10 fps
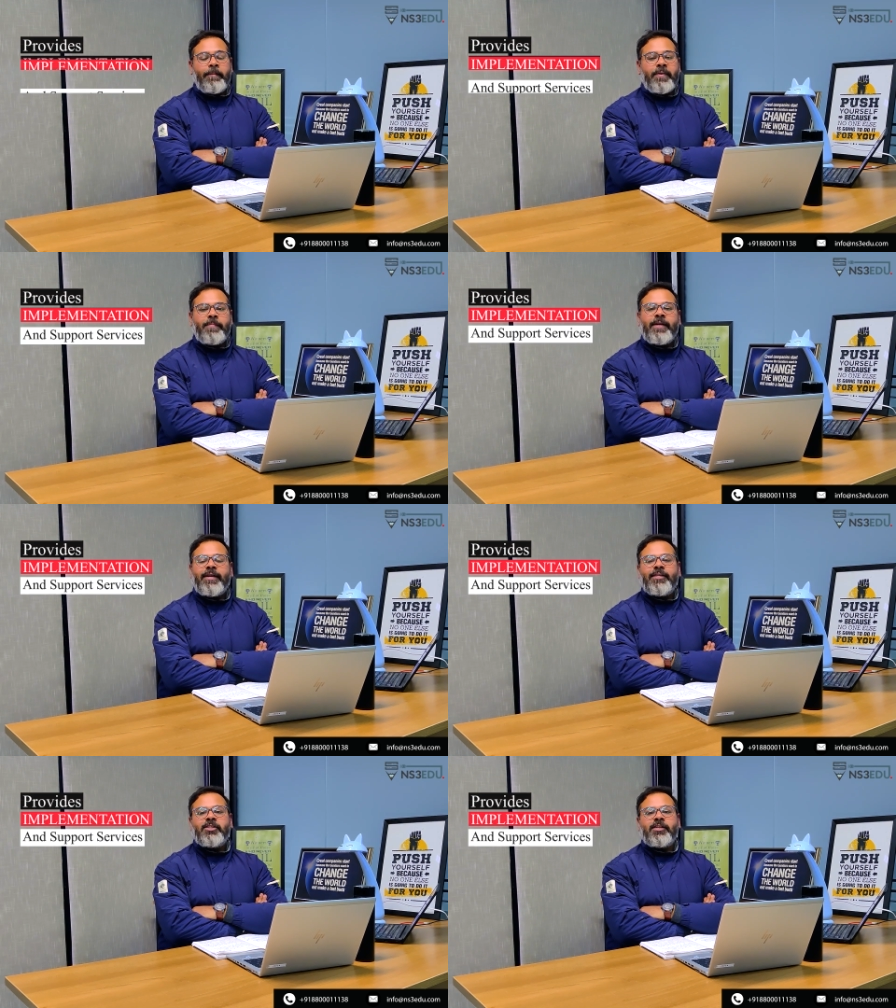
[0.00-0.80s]

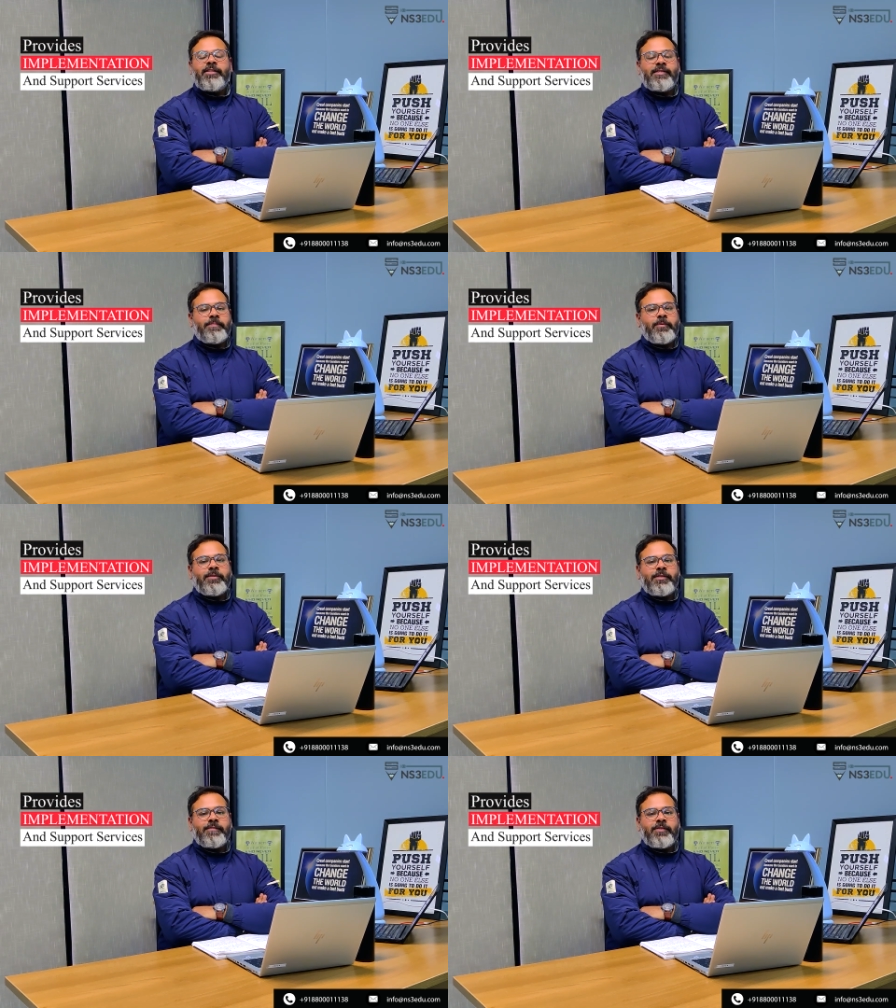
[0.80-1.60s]
implementation and
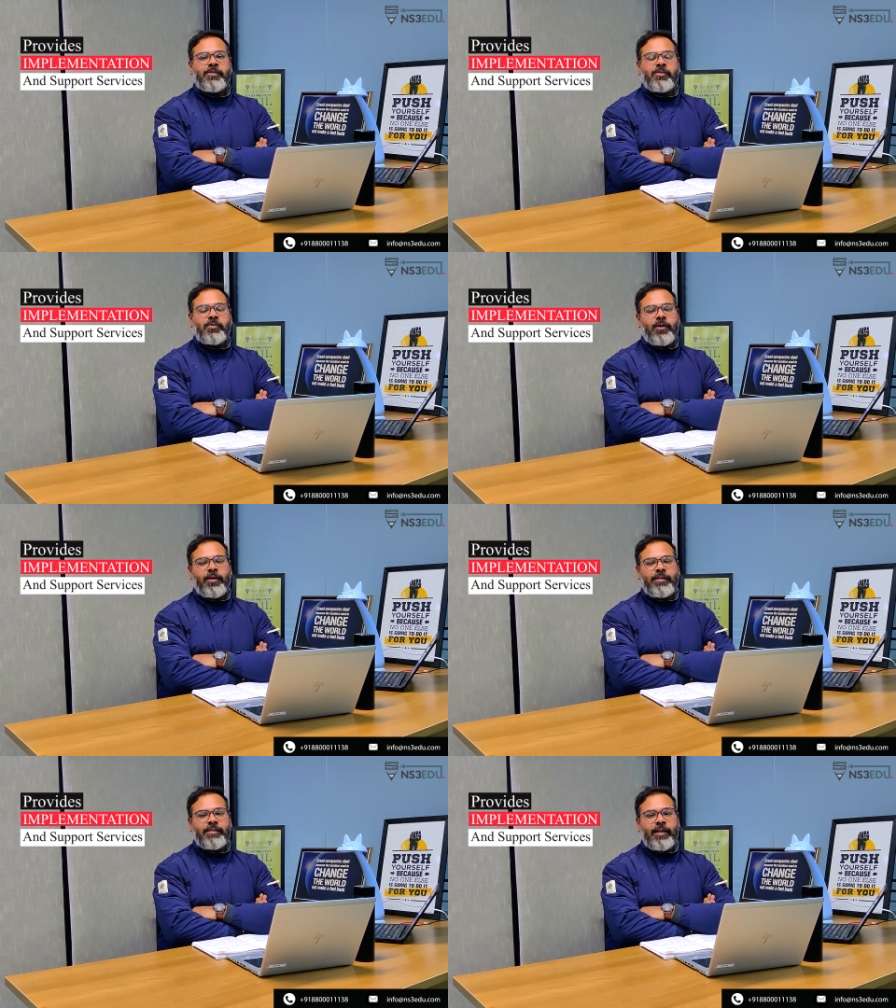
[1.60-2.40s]
support services to all
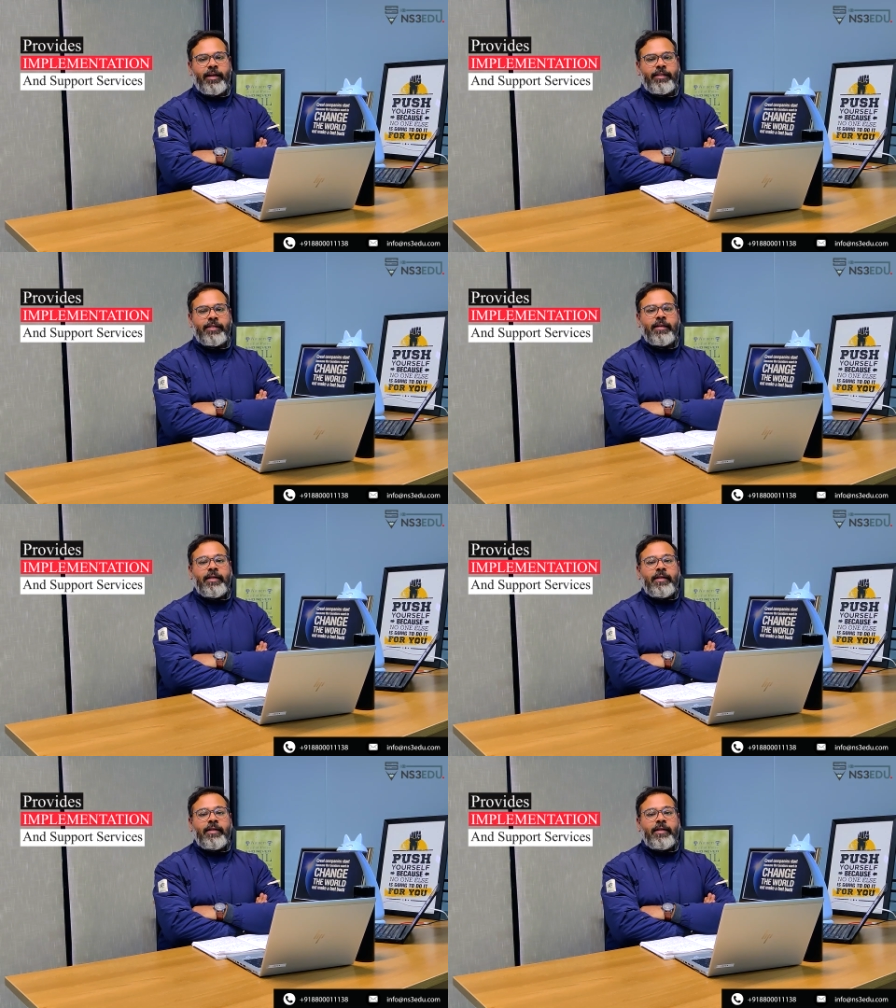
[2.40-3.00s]
its clients.